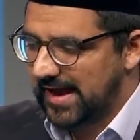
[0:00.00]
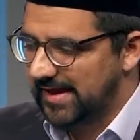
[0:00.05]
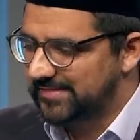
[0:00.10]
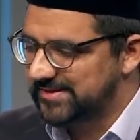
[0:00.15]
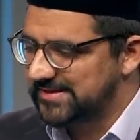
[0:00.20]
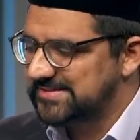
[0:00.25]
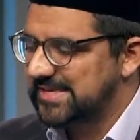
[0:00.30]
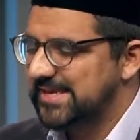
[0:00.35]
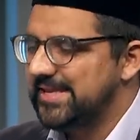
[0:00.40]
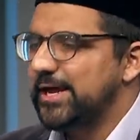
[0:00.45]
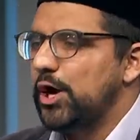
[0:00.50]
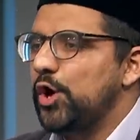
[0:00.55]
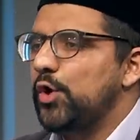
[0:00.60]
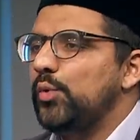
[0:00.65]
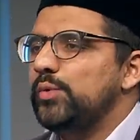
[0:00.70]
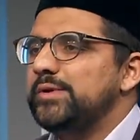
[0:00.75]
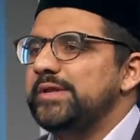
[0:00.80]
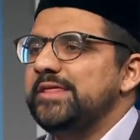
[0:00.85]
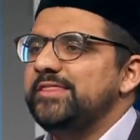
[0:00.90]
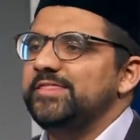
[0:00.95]
And they say
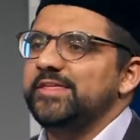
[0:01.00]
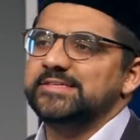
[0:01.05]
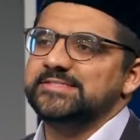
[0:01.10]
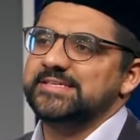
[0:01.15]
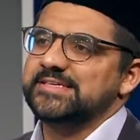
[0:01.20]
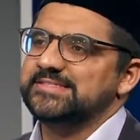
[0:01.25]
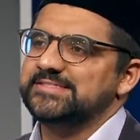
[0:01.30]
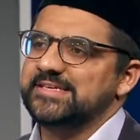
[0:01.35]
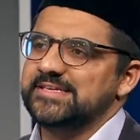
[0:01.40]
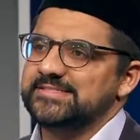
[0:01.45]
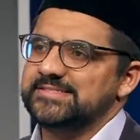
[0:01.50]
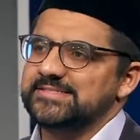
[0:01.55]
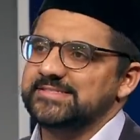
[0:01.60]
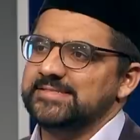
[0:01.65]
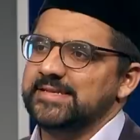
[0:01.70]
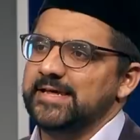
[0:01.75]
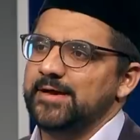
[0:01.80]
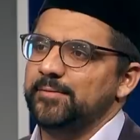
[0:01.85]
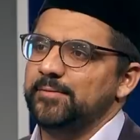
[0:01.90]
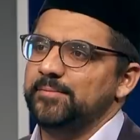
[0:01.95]
only this
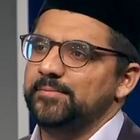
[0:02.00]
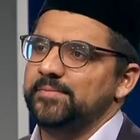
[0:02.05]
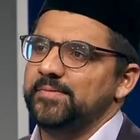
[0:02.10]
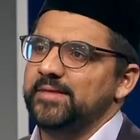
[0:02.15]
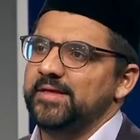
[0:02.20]
exists now.